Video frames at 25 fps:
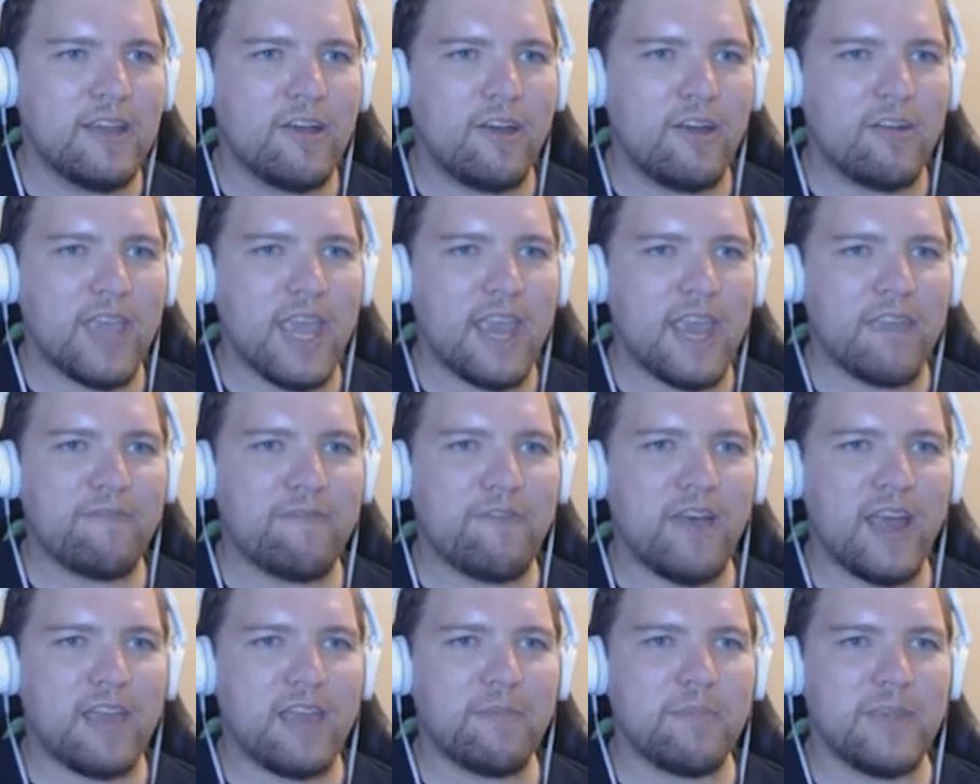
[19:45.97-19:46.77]
Okay,
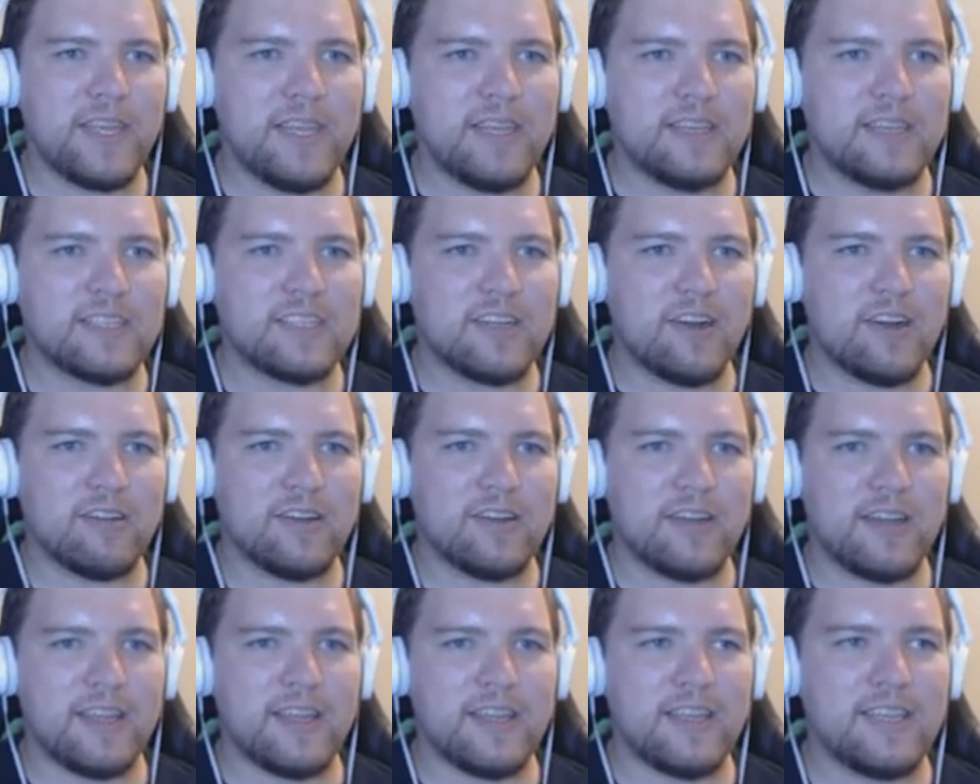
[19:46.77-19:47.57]
fine, but he
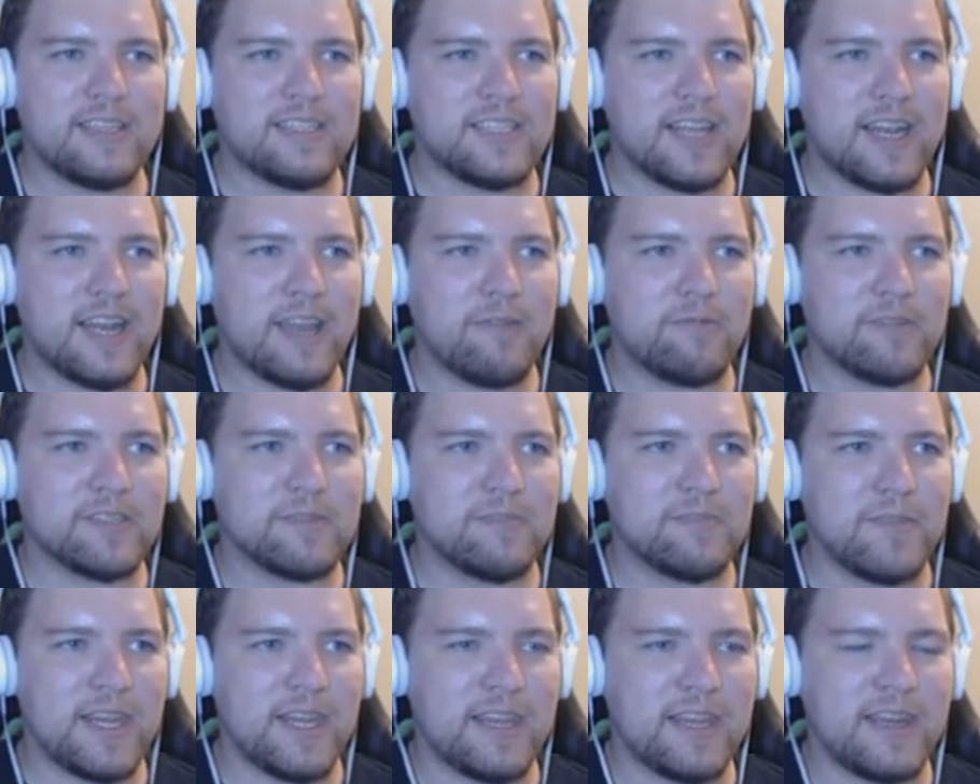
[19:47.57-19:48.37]
started it. He said I was
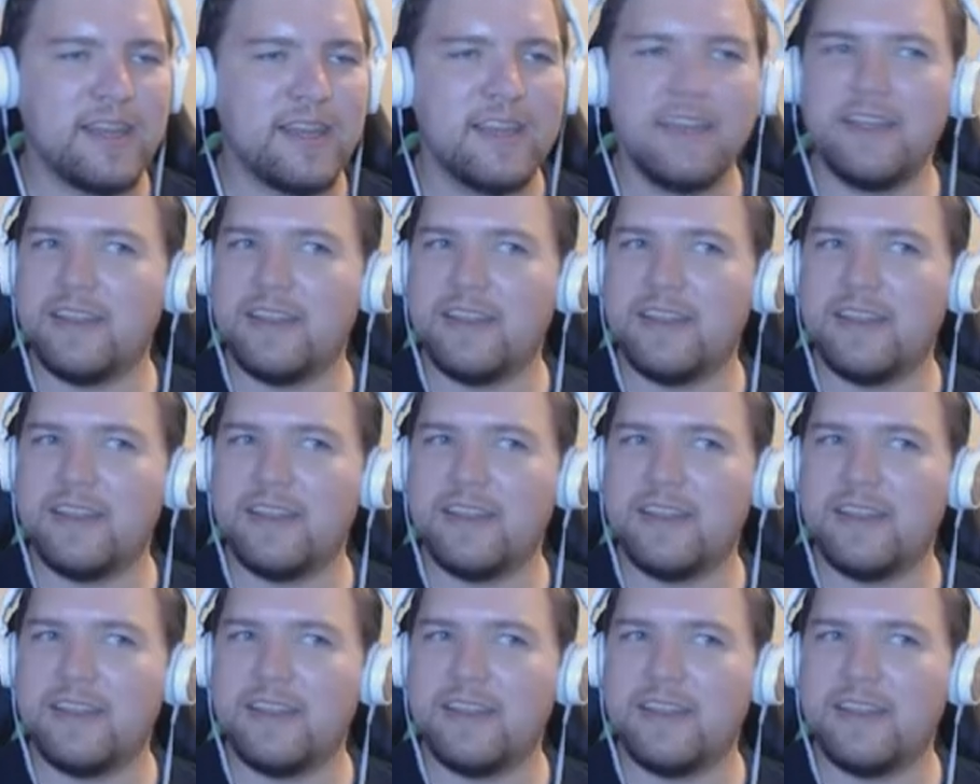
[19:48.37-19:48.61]
mean.